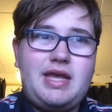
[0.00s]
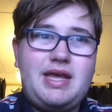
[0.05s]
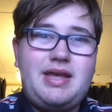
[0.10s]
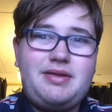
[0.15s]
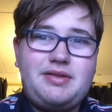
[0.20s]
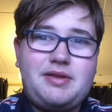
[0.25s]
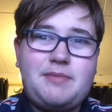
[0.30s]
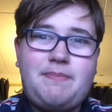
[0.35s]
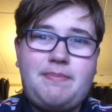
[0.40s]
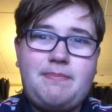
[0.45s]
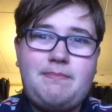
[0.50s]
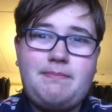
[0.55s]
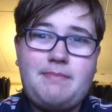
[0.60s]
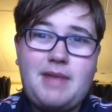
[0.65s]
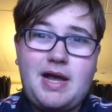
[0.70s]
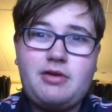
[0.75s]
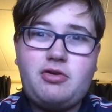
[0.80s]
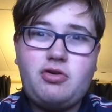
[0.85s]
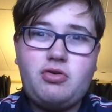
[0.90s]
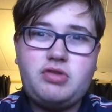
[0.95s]
he de
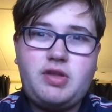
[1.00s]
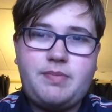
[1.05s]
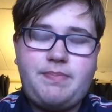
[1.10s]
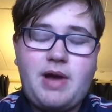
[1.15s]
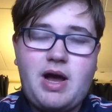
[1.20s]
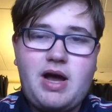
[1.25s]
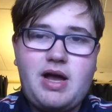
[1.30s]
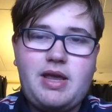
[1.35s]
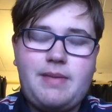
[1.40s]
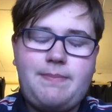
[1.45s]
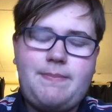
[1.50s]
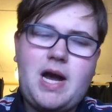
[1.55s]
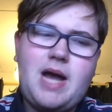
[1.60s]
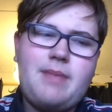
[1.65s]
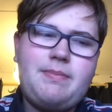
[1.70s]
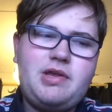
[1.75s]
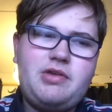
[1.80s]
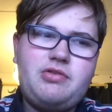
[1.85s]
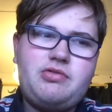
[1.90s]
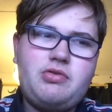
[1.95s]
Michael departed by
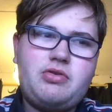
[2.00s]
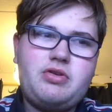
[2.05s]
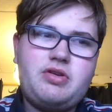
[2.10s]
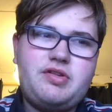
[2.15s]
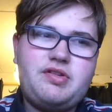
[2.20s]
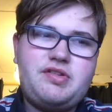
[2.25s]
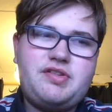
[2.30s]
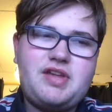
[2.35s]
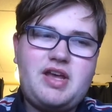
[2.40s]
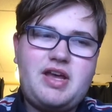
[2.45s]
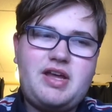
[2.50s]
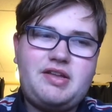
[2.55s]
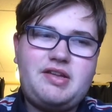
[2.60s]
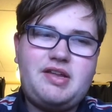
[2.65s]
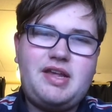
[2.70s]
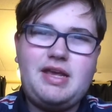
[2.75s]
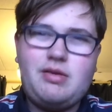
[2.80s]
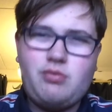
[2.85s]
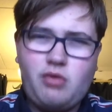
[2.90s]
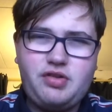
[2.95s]
mutual consent.
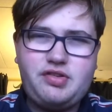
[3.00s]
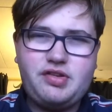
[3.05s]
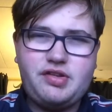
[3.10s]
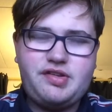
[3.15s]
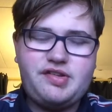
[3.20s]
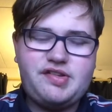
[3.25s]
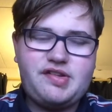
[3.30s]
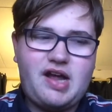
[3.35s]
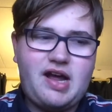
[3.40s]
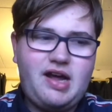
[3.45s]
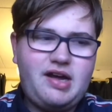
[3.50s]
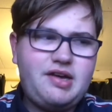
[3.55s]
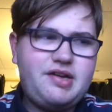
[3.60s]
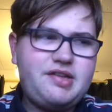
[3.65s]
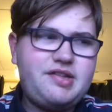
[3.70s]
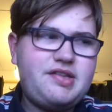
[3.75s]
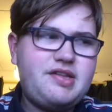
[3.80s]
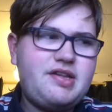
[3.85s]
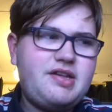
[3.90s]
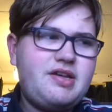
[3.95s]
He wasn't
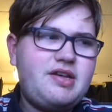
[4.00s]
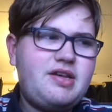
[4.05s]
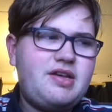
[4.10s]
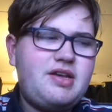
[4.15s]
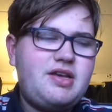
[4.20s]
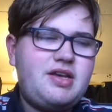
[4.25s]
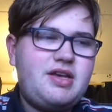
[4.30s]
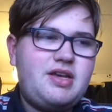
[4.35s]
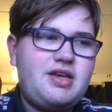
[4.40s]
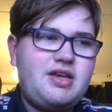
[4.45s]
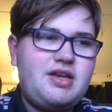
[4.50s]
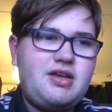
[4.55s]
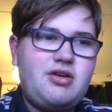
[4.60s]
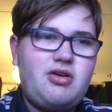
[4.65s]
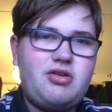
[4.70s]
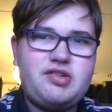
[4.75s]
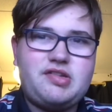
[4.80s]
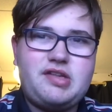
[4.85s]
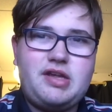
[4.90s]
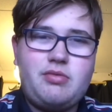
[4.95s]
sacked.
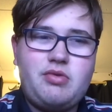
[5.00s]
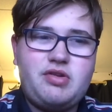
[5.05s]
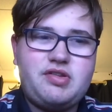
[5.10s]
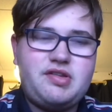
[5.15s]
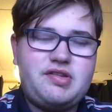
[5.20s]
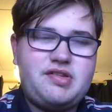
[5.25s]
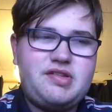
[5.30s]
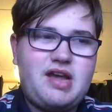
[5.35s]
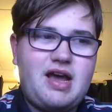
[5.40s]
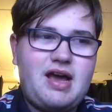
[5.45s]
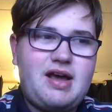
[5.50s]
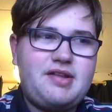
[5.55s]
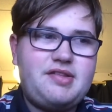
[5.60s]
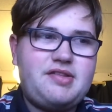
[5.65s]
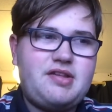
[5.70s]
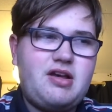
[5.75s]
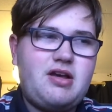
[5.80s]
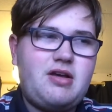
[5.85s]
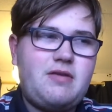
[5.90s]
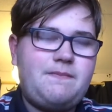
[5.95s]
Honestly, he wasn't sacked.
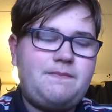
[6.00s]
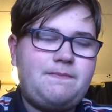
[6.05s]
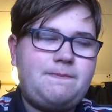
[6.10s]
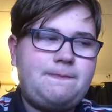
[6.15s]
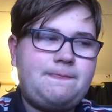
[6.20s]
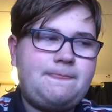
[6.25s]
Um,